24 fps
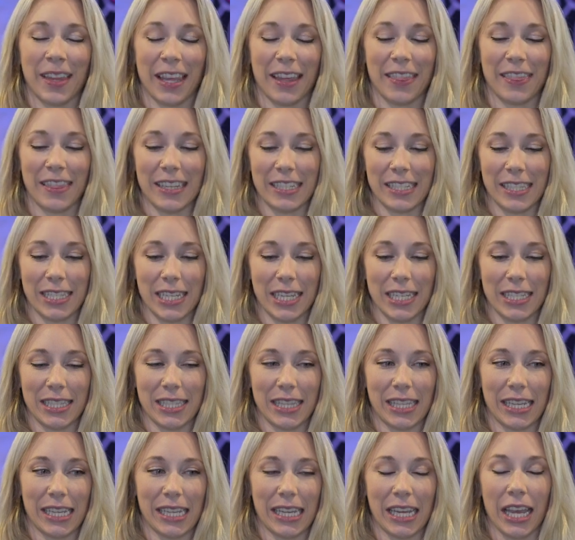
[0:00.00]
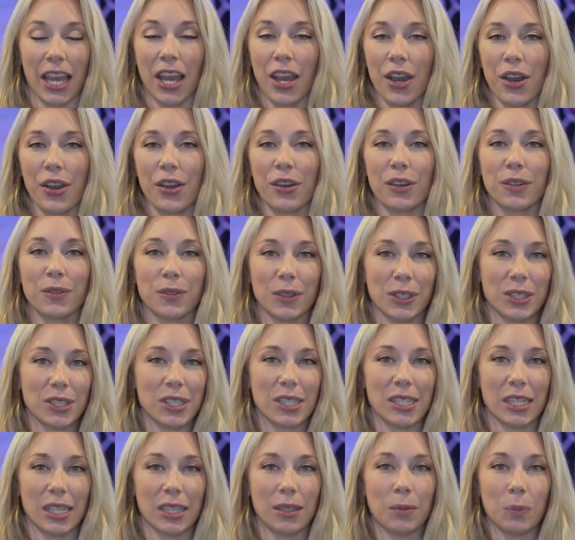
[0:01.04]
This is the
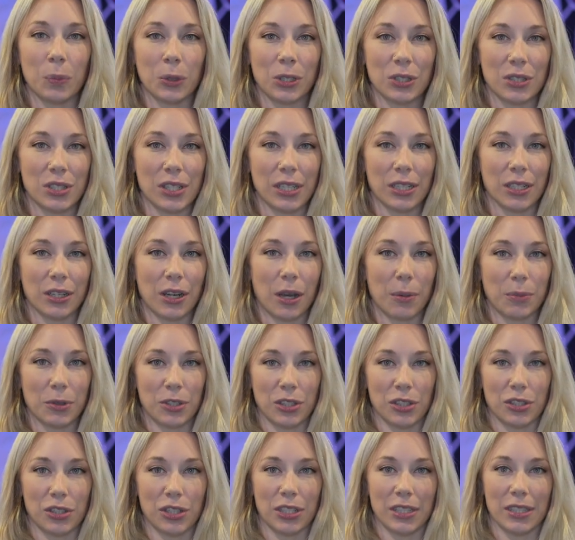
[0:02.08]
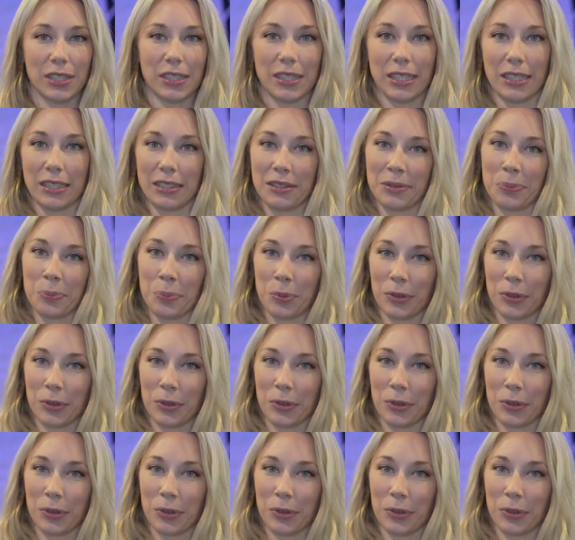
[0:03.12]
first in-person competition since